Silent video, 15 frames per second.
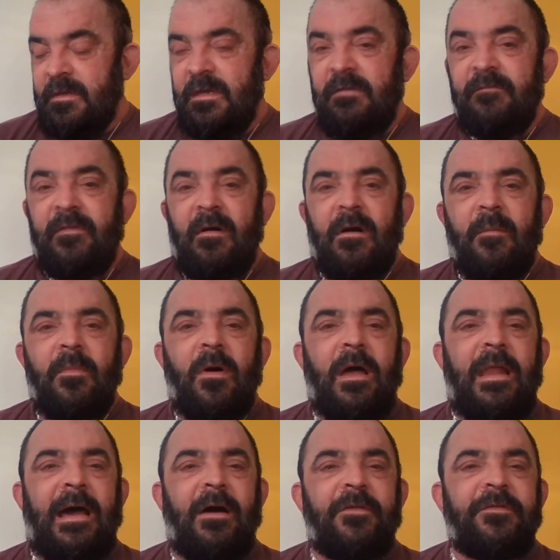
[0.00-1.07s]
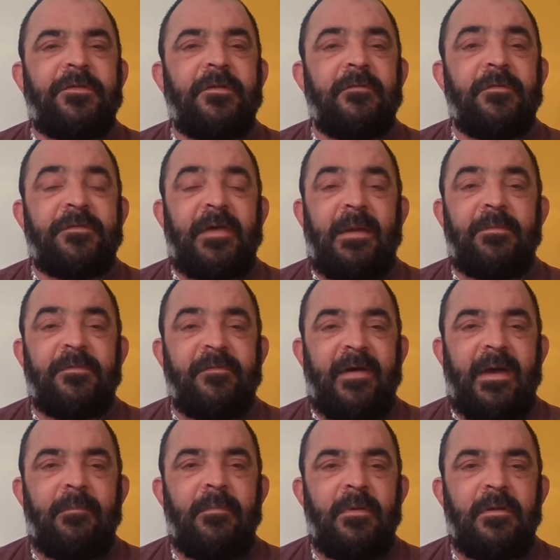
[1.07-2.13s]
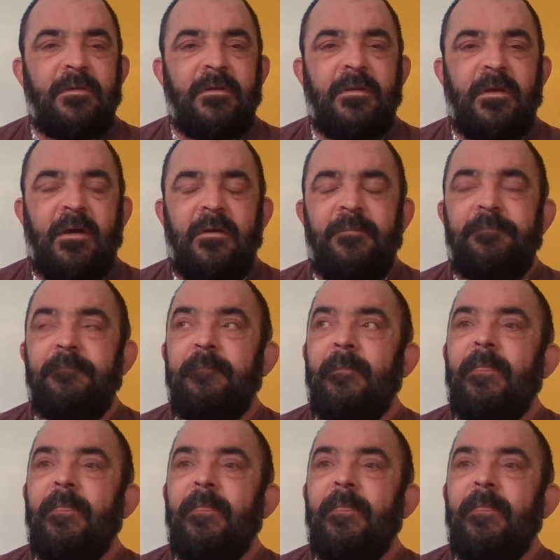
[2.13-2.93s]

even though I'm not allowed to do the same to them, you know.